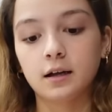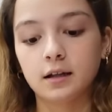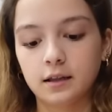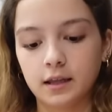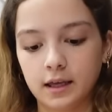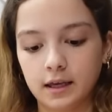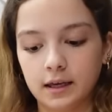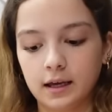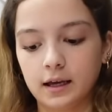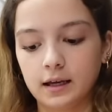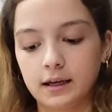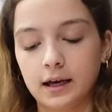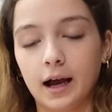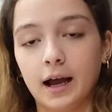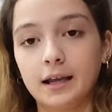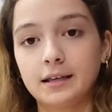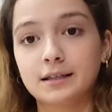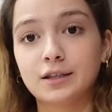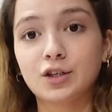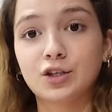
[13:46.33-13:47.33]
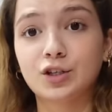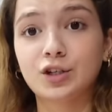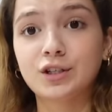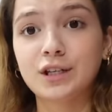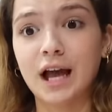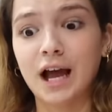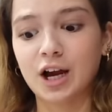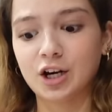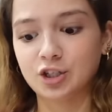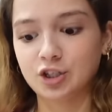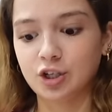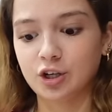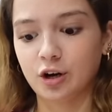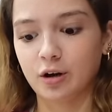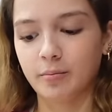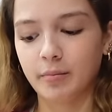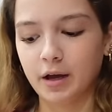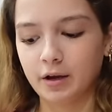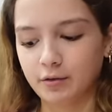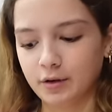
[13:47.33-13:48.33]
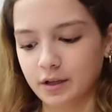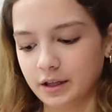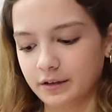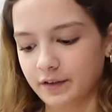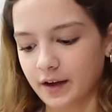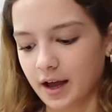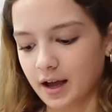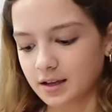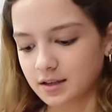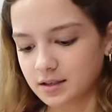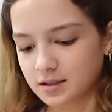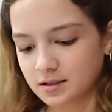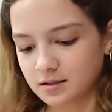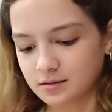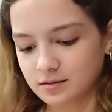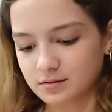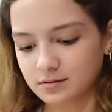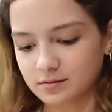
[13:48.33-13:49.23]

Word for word: Like, guys, this year's actually gone by really fast.